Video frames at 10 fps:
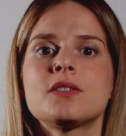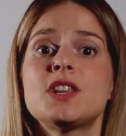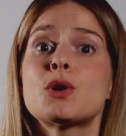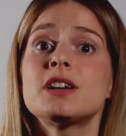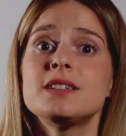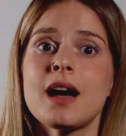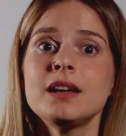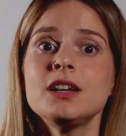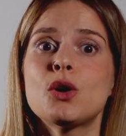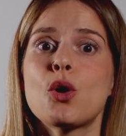There are
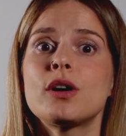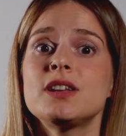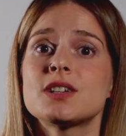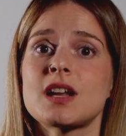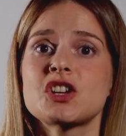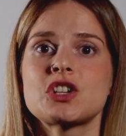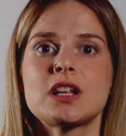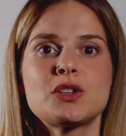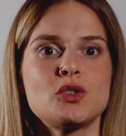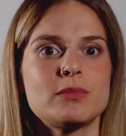9 core
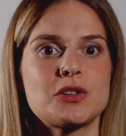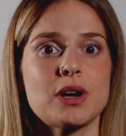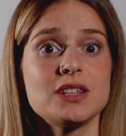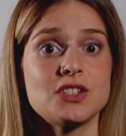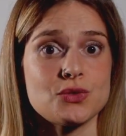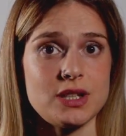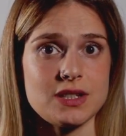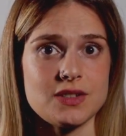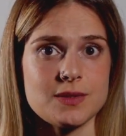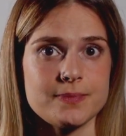international human rights
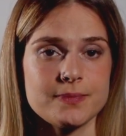treaties.